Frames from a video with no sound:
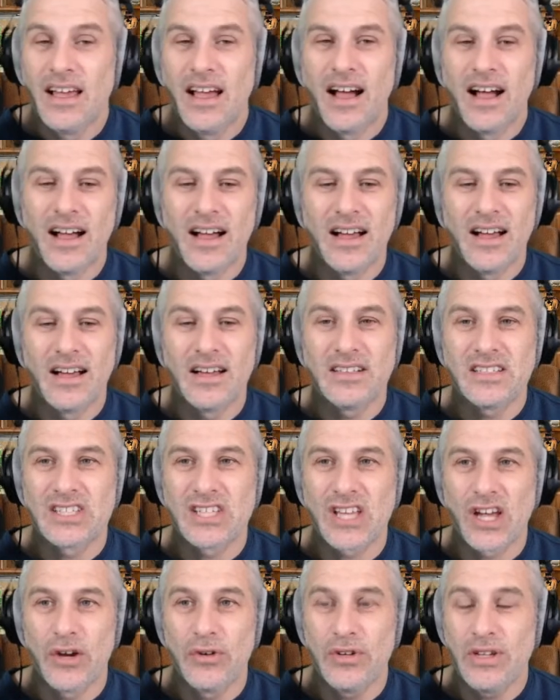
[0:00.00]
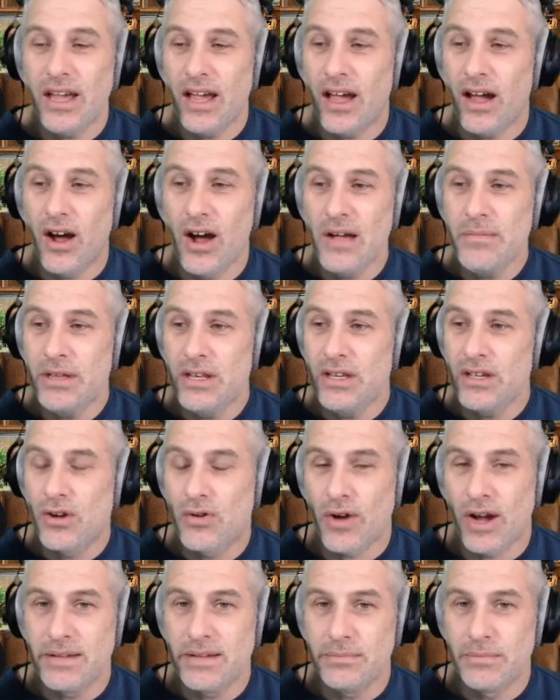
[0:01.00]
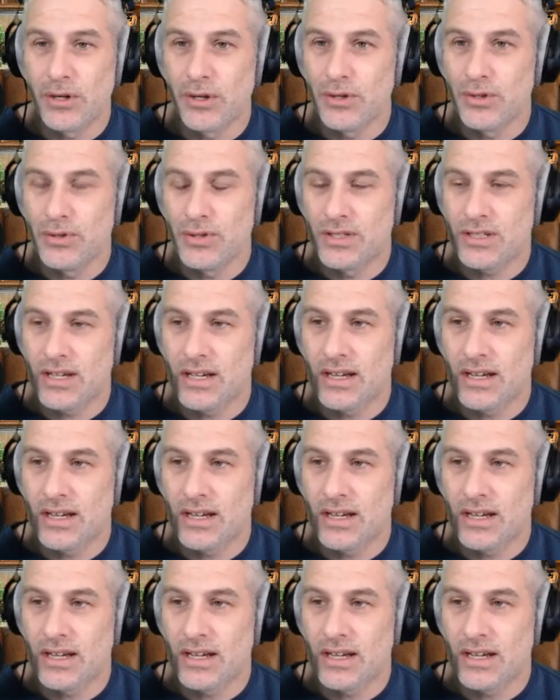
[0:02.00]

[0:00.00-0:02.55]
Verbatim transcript: Uh, so yeah, I'm in a great mood.